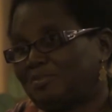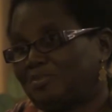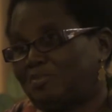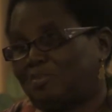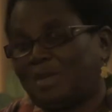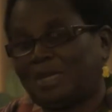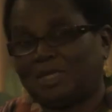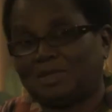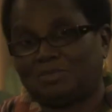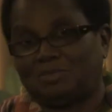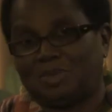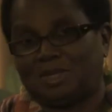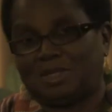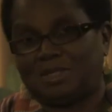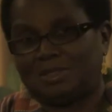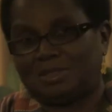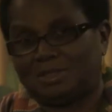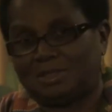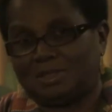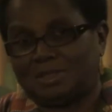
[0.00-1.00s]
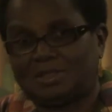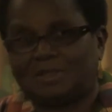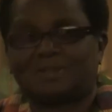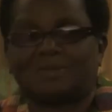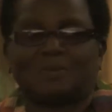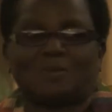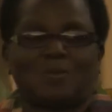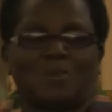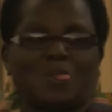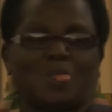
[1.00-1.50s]
baked beans,
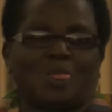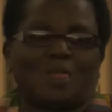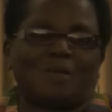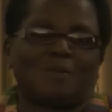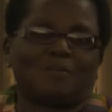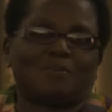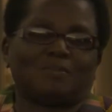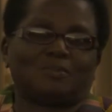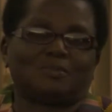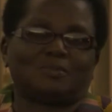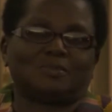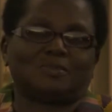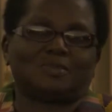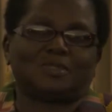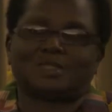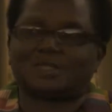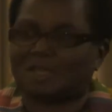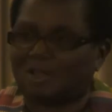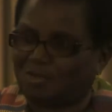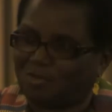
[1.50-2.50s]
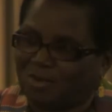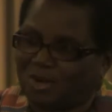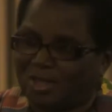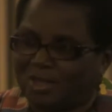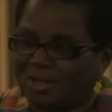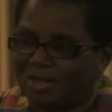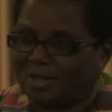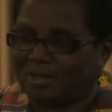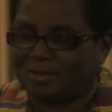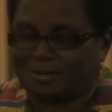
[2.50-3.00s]
stuff like
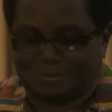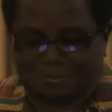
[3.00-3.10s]
that.